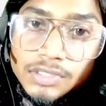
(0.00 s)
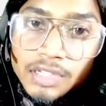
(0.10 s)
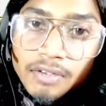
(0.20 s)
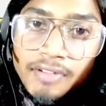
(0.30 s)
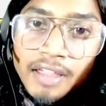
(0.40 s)

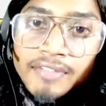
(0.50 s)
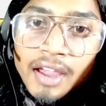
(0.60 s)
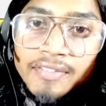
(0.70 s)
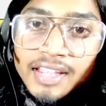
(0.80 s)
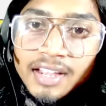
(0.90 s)
5 we
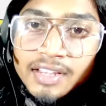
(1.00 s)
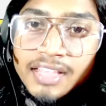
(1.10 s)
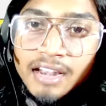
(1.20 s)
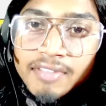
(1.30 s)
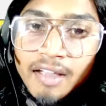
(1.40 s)
have taken,
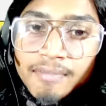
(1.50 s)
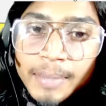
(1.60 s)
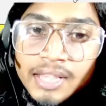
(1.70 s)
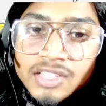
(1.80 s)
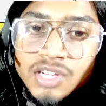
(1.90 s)
then we have
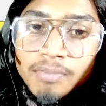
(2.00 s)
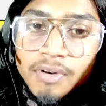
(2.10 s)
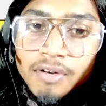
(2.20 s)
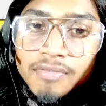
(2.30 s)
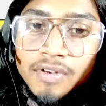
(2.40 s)
make the jump
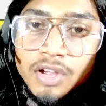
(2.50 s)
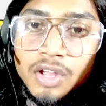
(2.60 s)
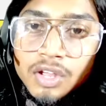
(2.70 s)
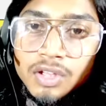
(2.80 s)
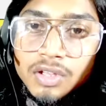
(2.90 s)
of
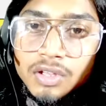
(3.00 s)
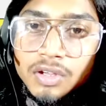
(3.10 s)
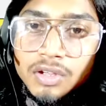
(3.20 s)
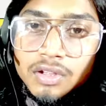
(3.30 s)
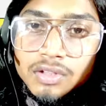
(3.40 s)

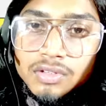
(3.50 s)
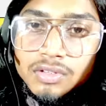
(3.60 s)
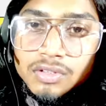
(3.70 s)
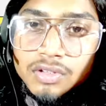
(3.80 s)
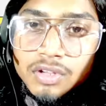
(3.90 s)
uh,
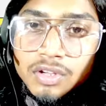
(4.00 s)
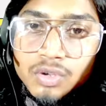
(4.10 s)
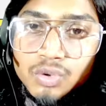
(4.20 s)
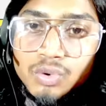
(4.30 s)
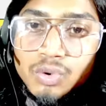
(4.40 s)

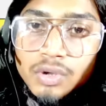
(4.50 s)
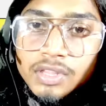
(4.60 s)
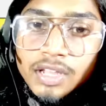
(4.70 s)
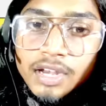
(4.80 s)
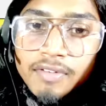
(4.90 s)
2,
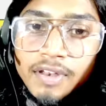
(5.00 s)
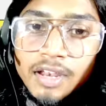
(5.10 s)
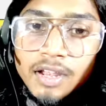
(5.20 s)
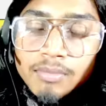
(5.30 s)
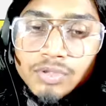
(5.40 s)
then it
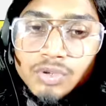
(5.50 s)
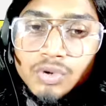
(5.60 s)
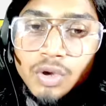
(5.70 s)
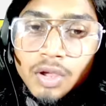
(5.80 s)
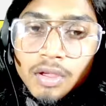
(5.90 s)
will come to
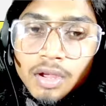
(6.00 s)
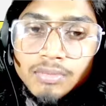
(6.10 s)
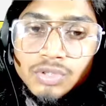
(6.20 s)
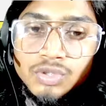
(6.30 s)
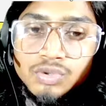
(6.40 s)

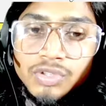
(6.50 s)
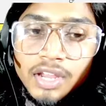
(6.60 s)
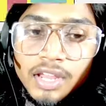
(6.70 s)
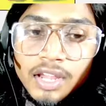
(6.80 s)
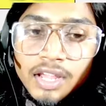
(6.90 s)
2
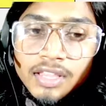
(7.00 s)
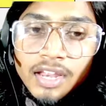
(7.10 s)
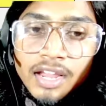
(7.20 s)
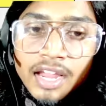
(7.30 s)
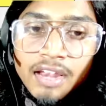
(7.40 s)
3,
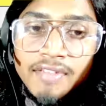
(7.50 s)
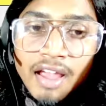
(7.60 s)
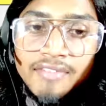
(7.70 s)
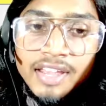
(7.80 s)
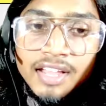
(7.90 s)
then again we
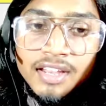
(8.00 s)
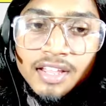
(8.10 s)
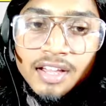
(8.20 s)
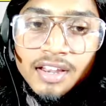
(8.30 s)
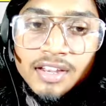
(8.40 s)
have taken the
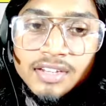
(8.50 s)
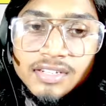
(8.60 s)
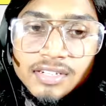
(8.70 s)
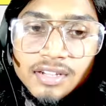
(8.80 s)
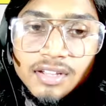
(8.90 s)

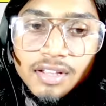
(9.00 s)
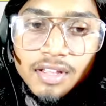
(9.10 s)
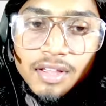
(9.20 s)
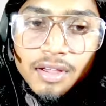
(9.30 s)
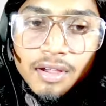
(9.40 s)
current
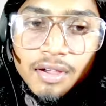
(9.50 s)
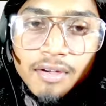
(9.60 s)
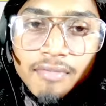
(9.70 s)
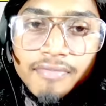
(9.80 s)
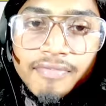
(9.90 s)

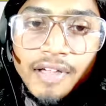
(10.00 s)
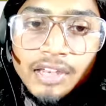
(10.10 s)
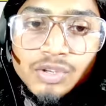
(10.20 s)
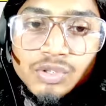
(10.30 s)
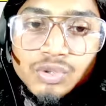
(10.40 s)

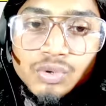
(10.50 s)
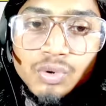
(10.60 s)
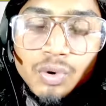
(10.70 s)
value 2